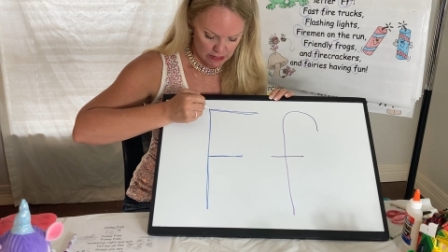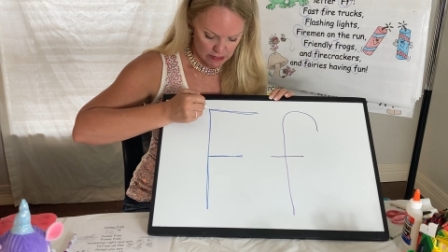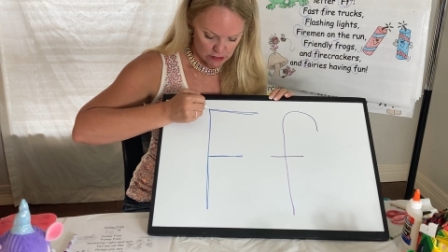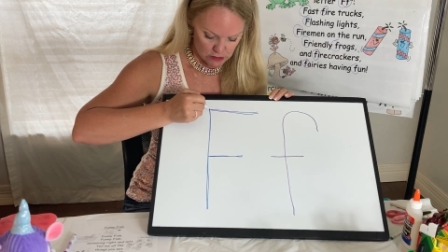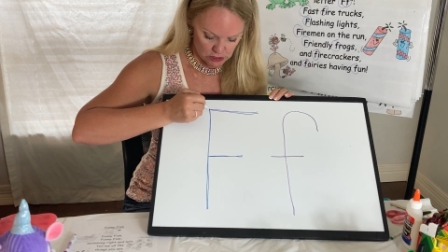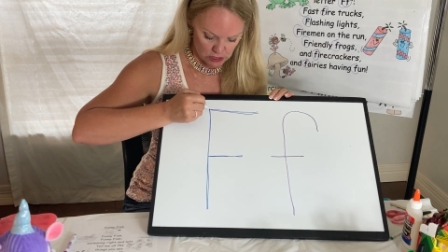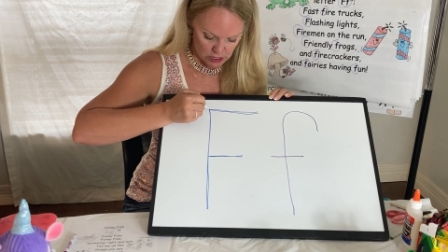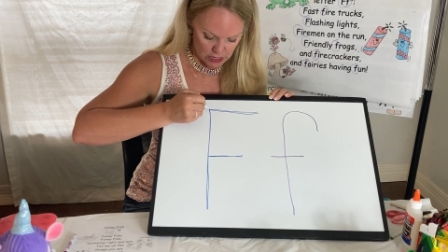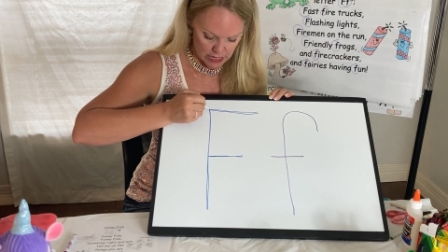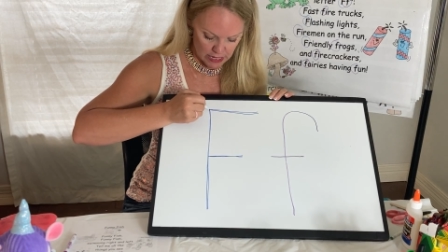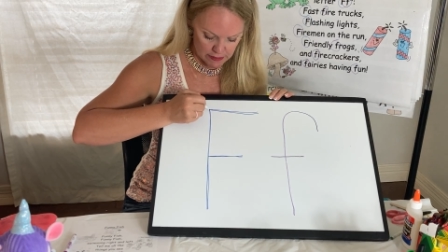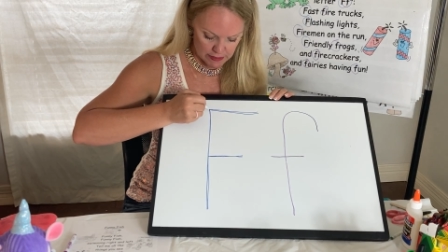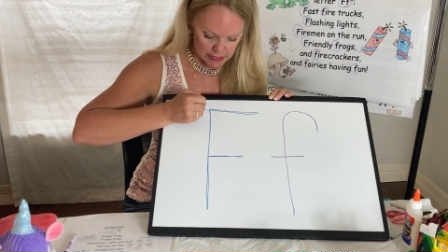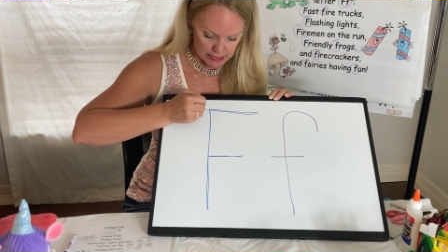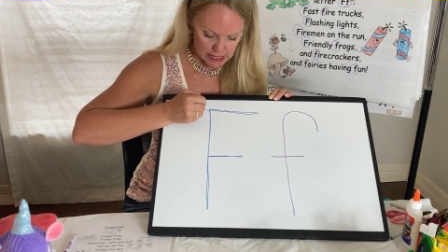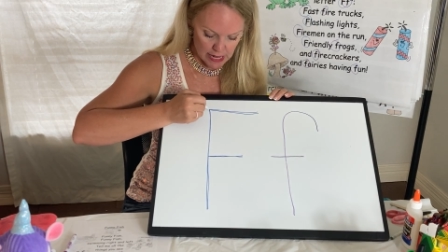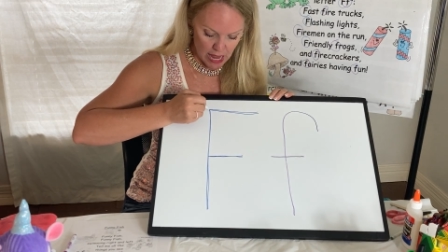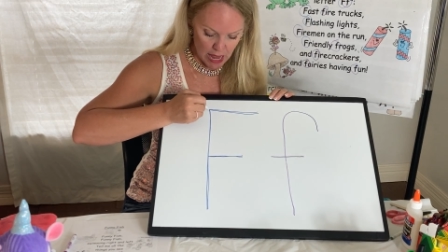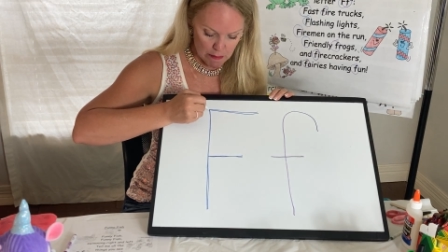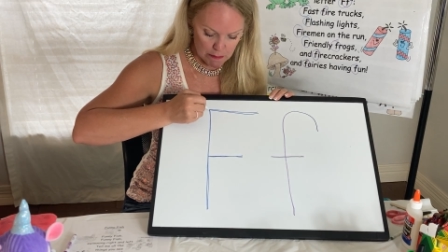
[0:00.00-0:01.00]
Starting at the
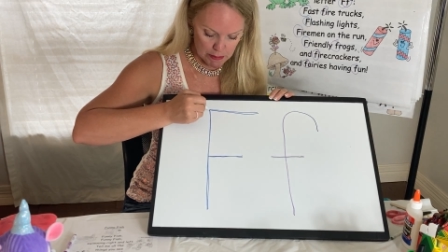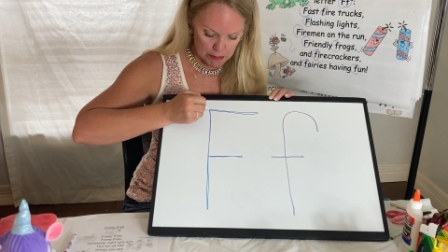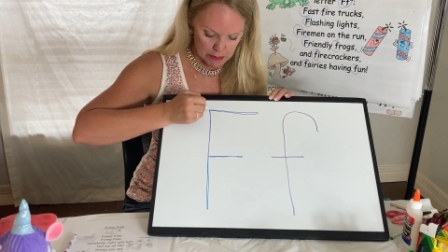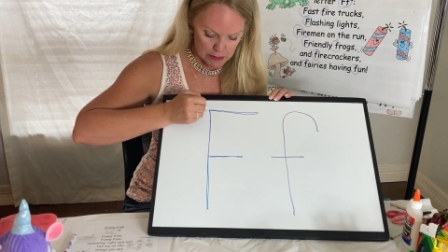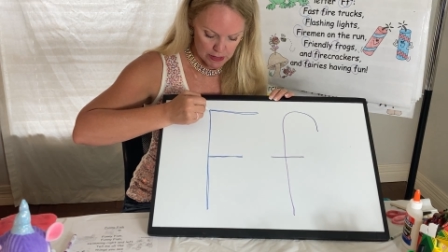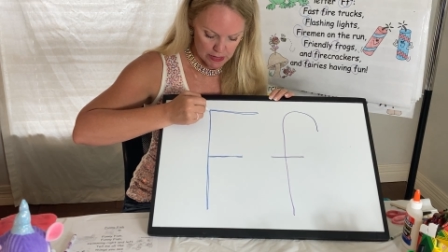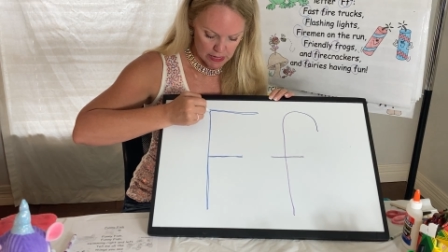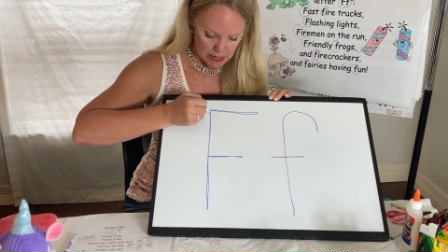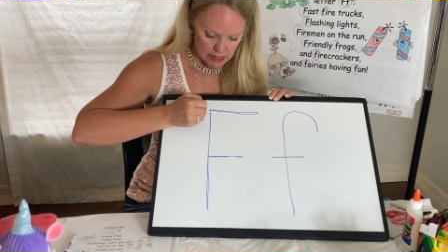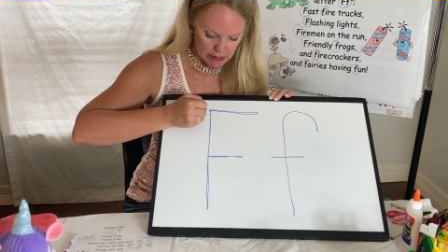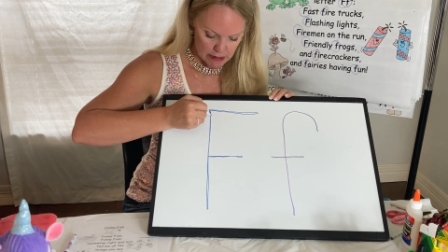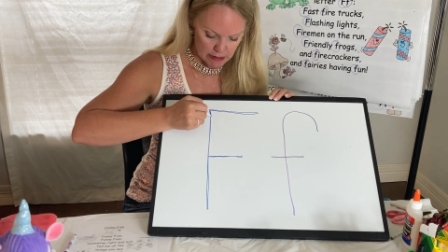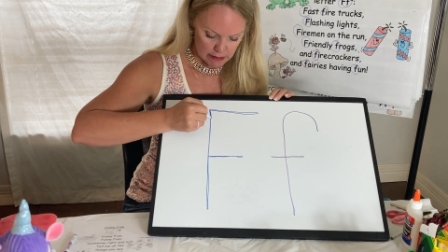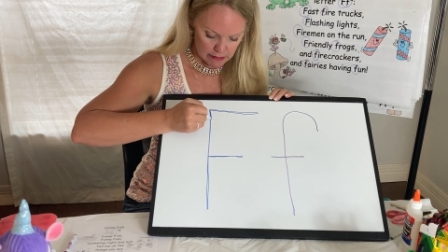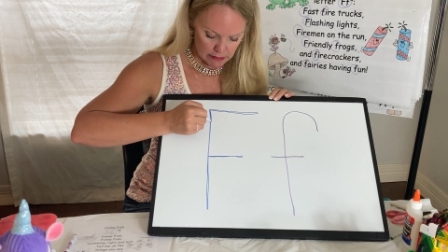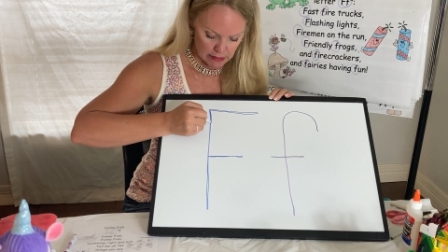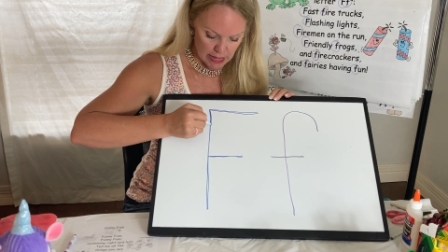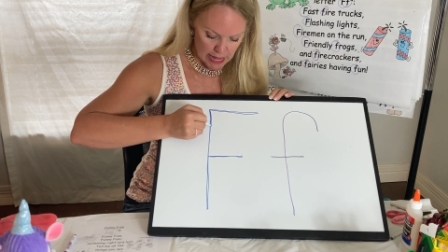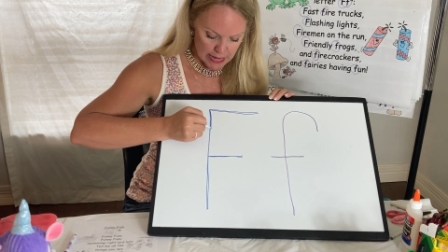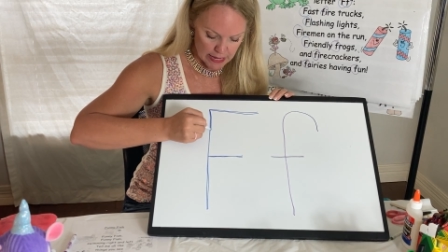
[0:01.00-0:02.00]
top,
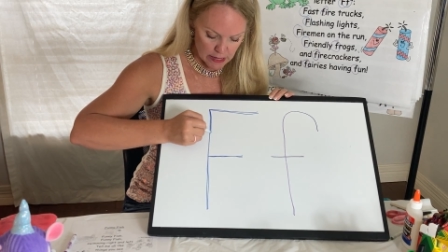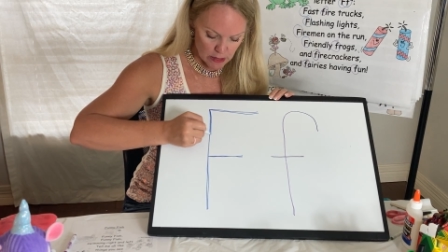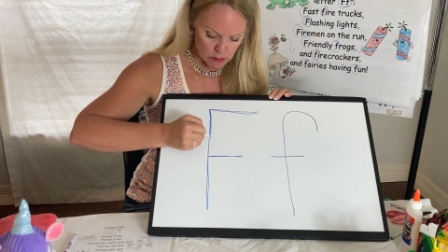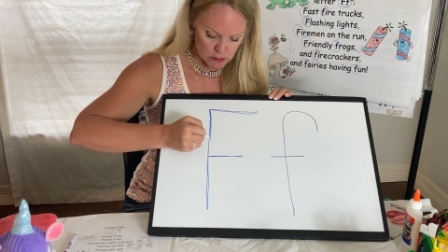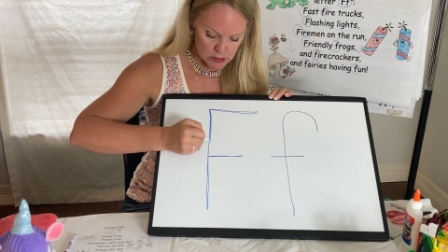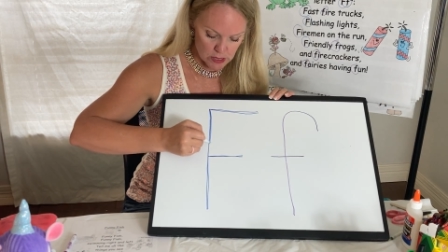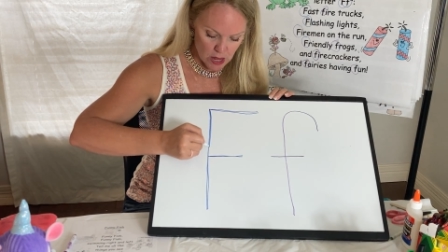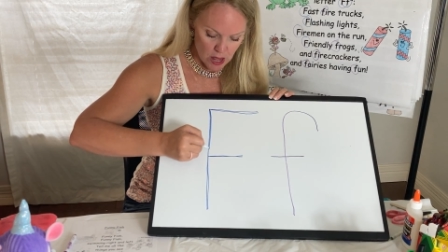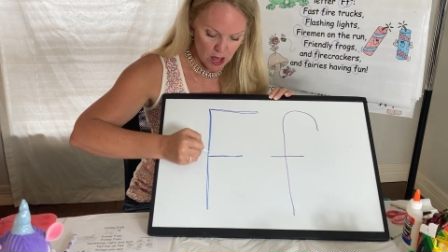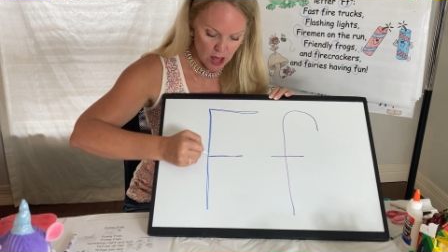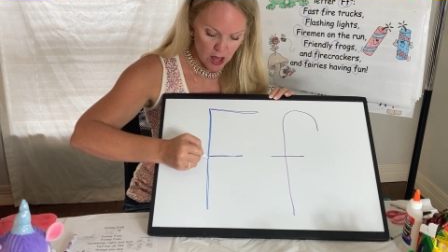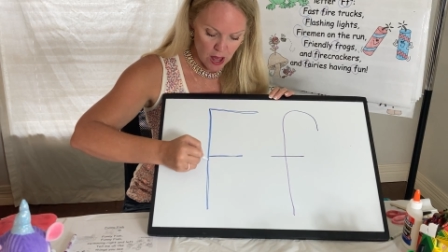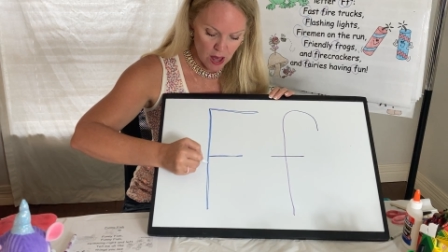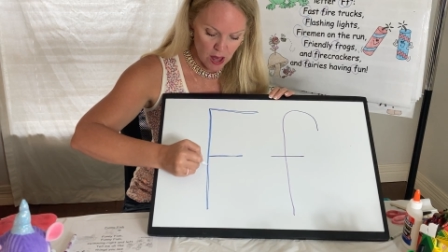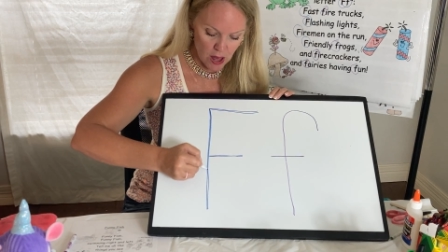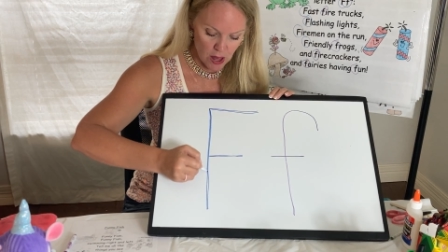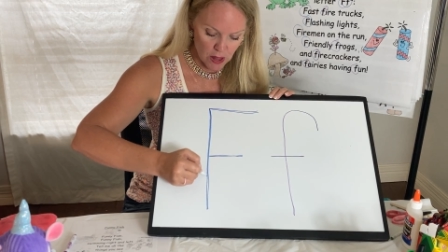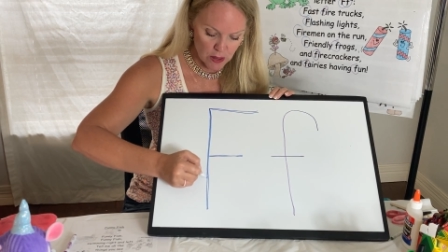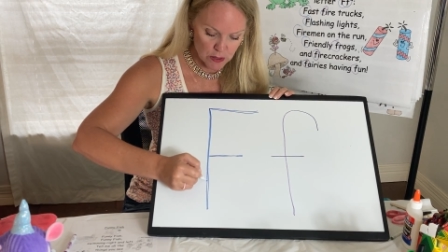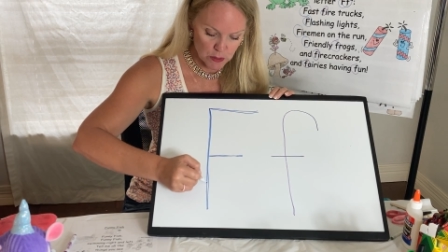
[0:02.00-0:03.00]
line goes
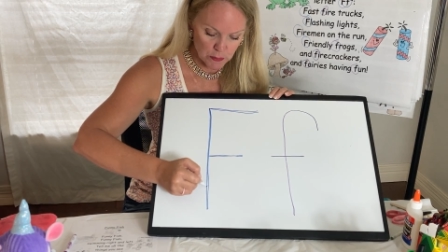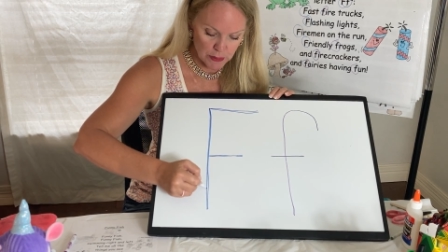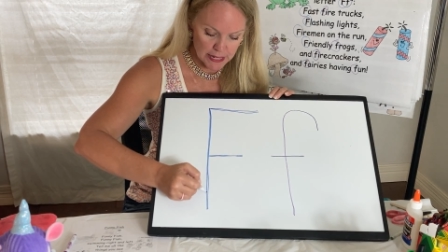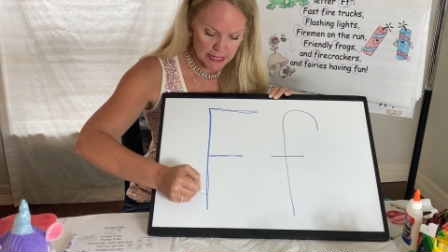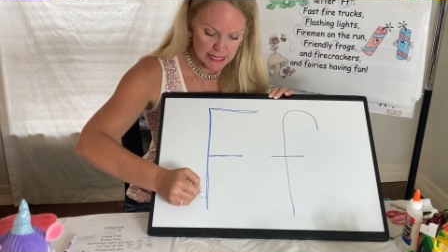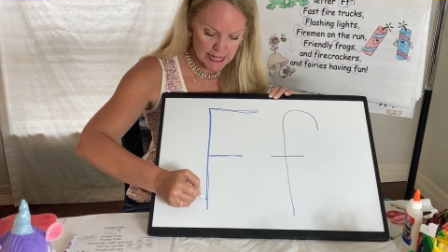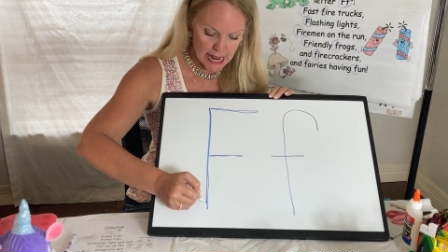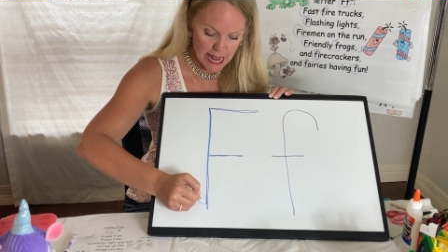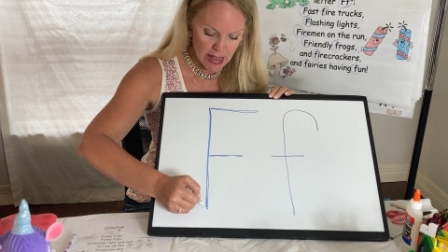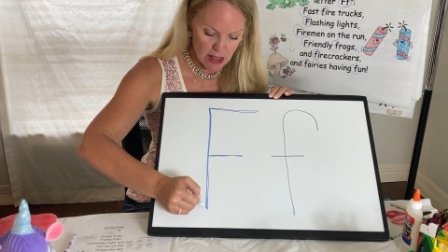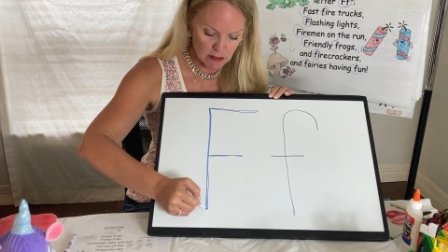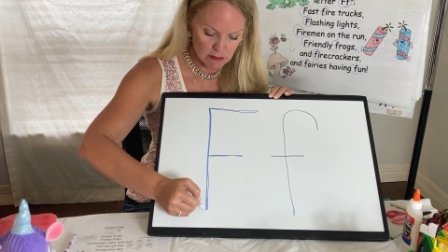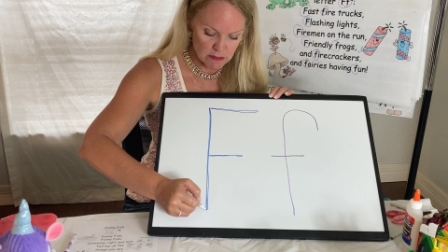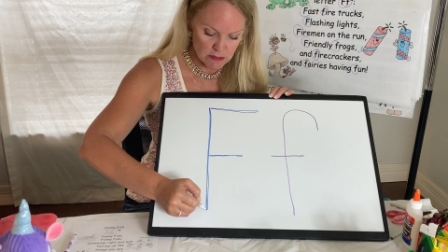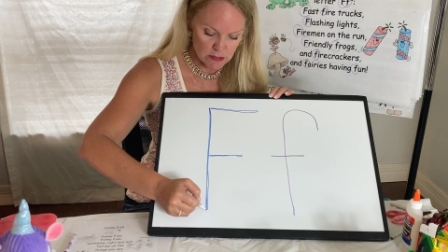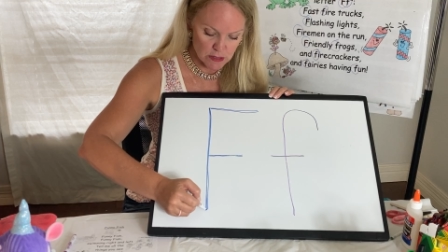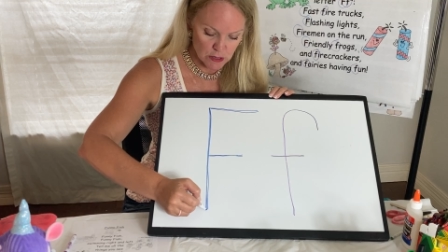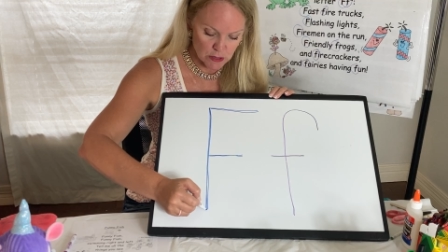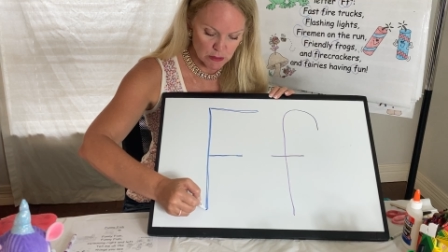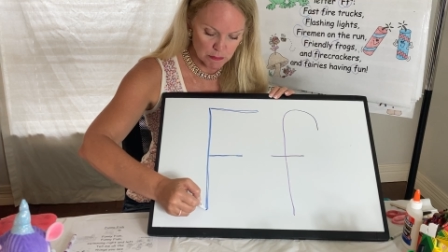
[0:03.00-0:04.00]
all the way
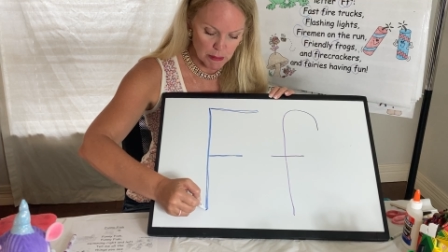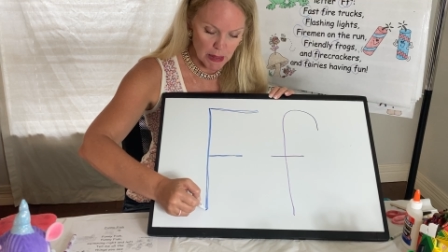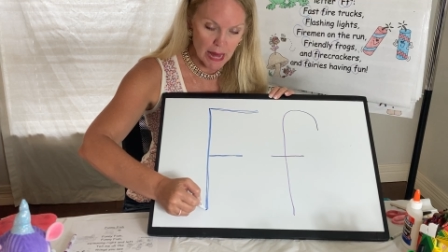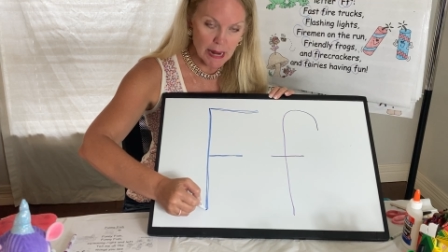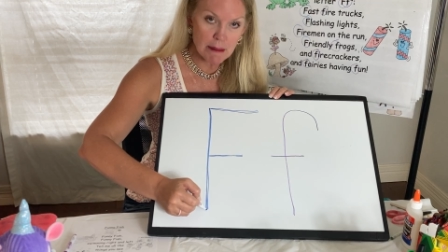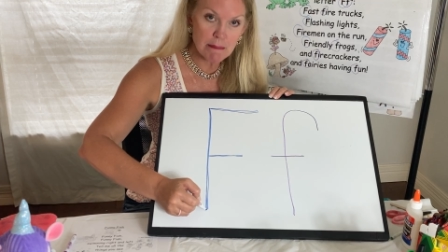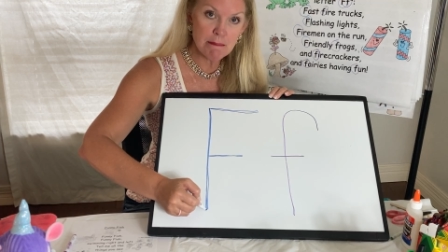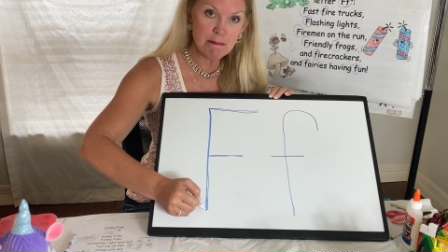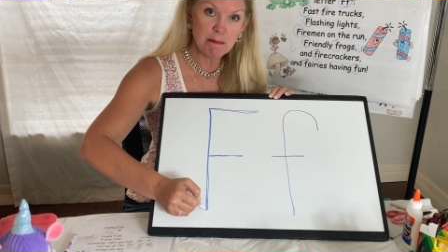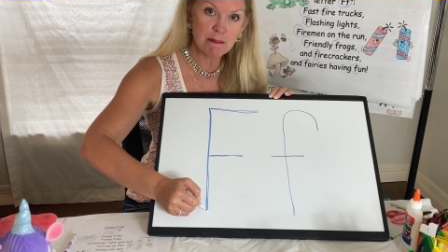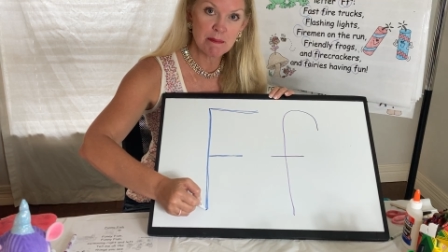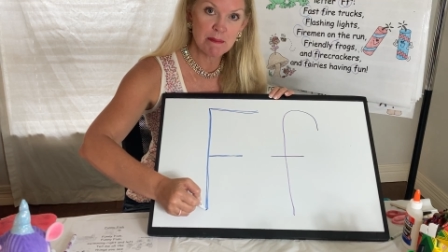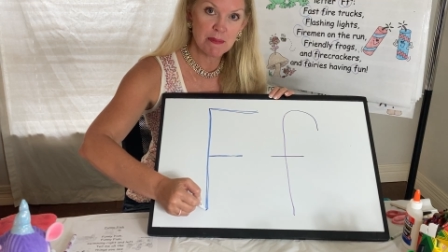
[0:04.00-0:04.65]
down to the bottom,